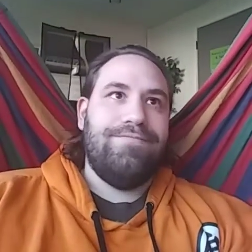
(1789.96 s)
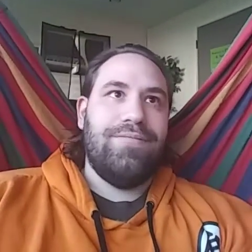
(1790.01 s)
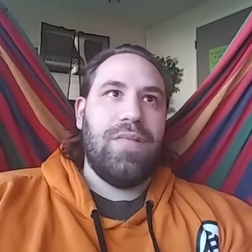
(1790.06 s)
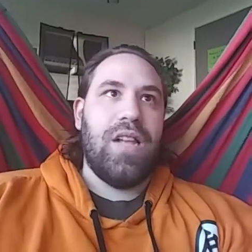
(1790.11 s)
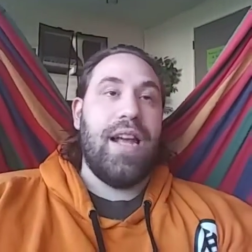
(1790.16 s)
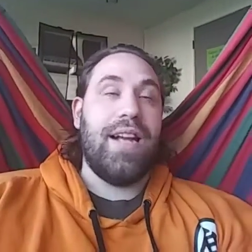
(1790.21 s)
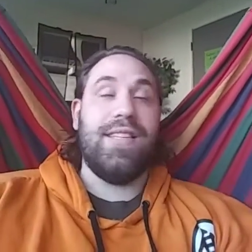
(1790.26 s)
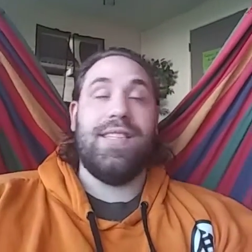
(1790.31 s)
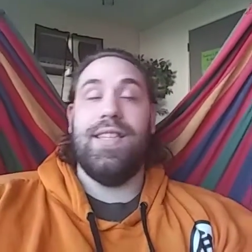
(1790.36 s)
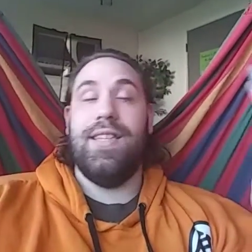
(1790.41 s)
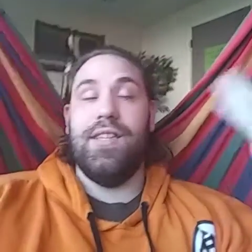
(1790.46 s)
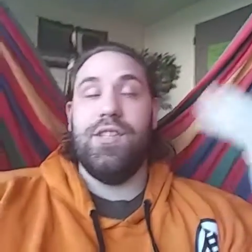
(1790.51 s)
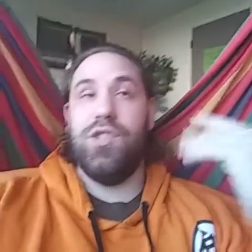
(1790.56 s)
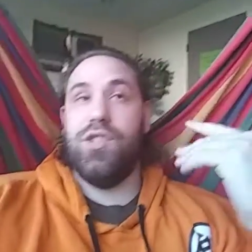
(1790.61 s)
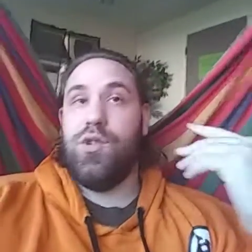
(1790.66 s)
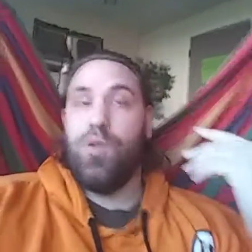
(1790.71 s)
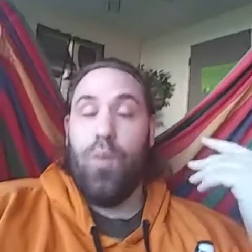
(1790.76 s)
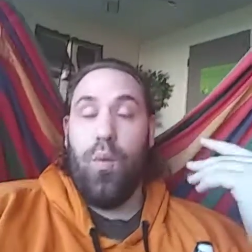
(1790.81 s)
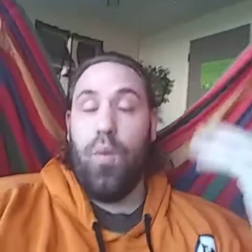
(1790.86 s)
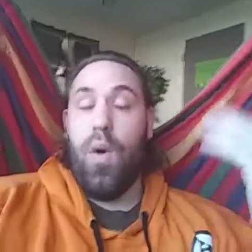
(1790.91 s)
that they
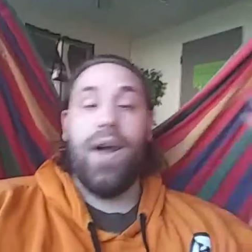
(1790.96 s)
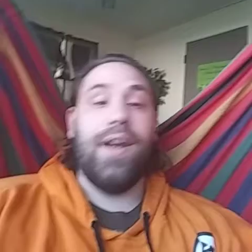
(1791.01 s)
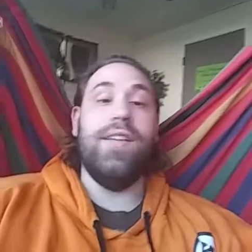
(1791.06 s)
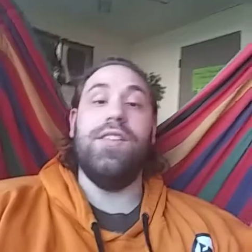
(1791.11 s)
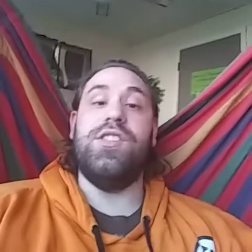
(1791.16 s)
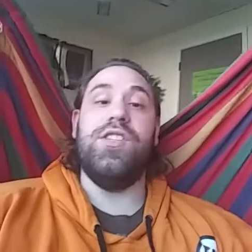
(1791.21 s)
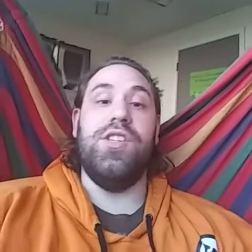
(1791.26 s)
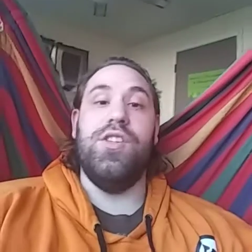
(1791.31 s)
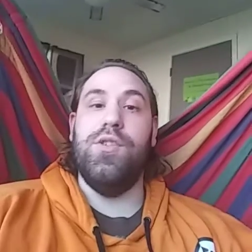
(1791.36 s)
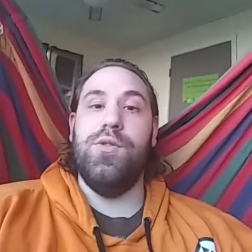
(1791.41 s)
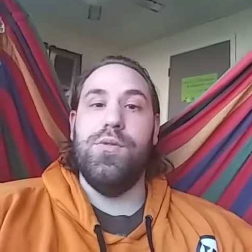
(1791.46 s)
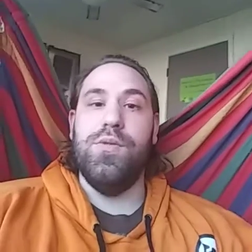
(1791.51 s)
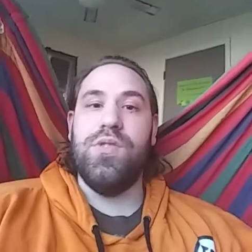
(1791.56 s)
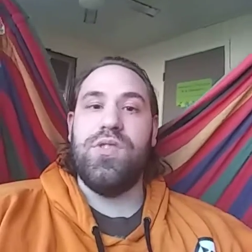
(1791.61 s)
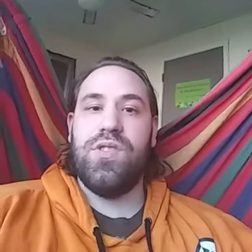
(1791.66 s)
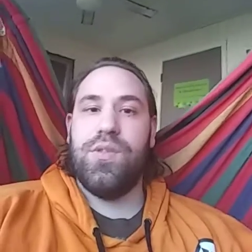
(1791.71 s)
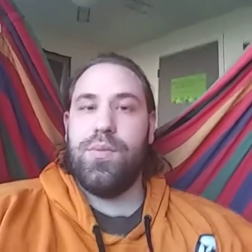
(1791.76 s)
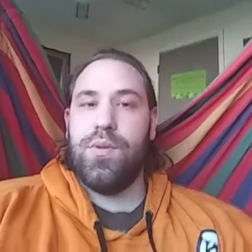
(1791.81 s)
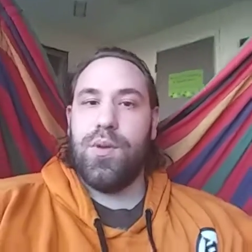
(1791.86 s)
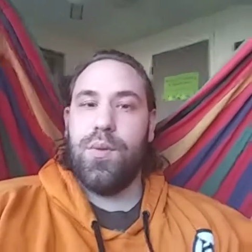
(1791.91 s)
just wanted to
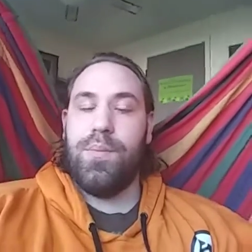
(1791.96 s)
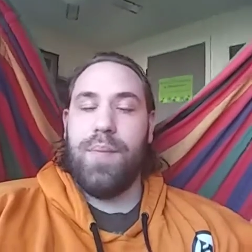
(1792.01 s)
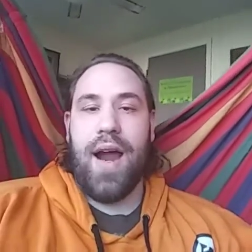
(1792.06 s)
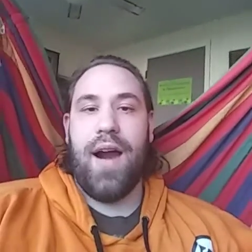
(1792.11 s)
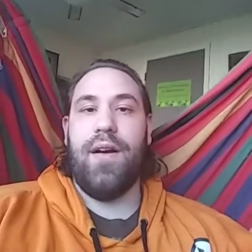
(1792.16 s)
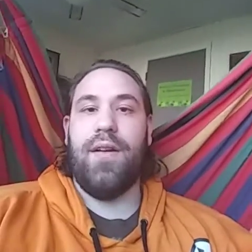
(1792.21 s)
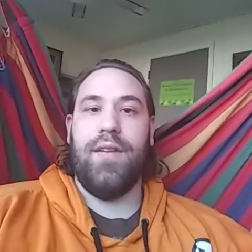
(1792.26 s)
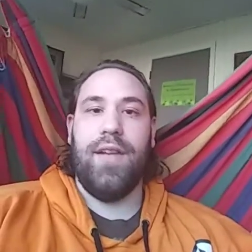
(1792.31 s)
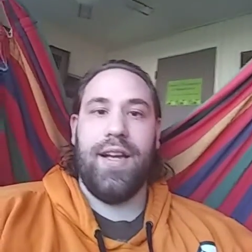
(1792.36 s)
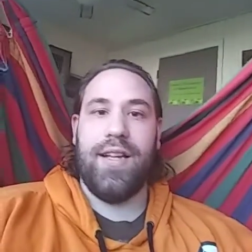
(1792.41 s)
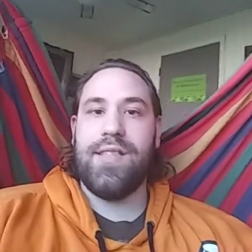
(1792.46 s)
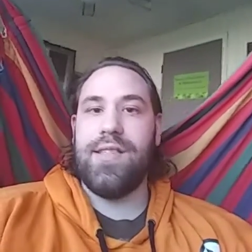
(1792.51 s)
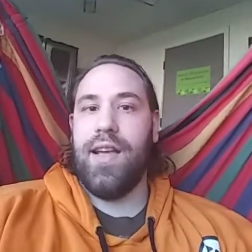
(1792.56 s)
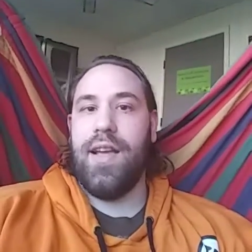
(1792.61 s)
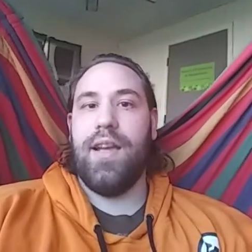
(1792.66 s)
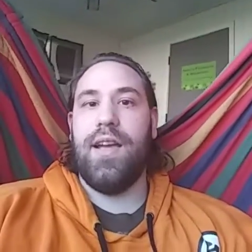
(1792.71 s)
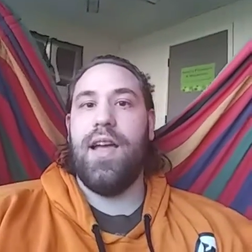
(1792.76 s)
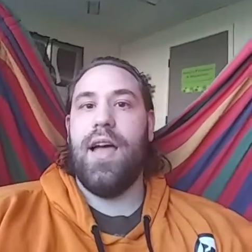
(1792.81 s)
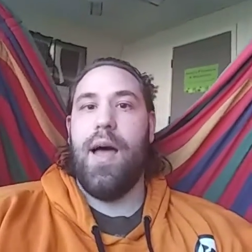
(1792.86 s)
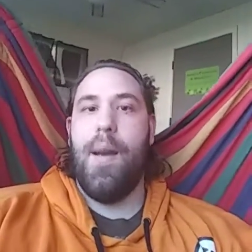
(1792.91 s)
use Parallax,
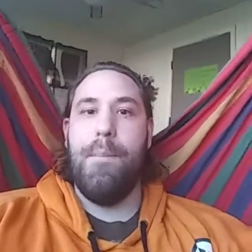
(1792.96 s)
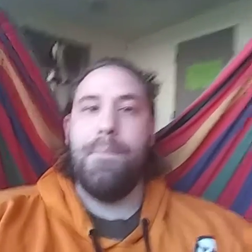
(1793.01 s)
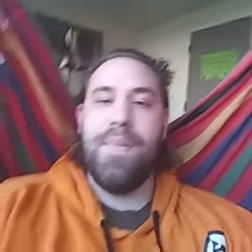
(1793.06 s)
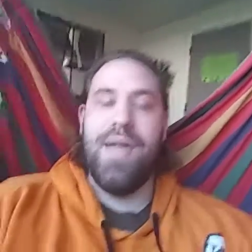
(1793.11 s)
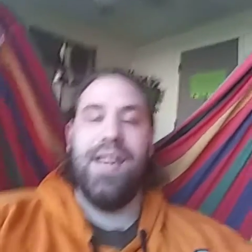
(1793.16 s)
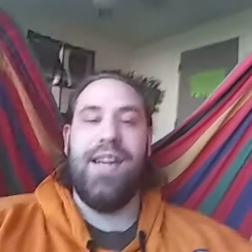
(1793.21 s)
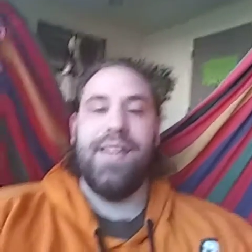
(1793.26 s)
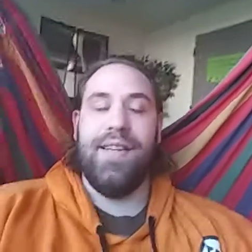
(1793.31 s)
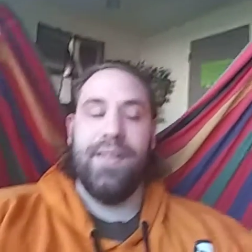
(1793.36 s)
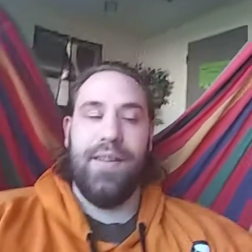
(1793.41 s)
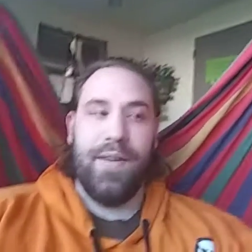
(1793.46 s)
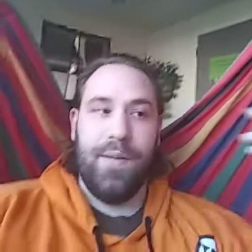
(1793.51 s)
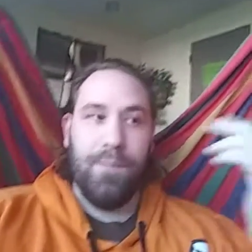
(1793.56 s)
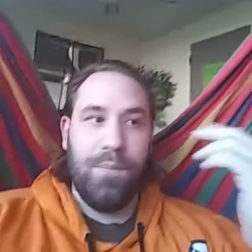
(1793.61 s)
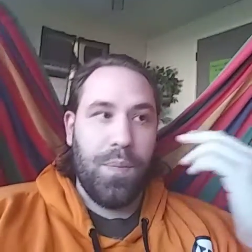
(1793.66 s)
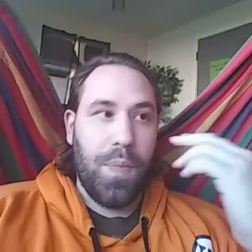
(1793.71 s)
like, immediately.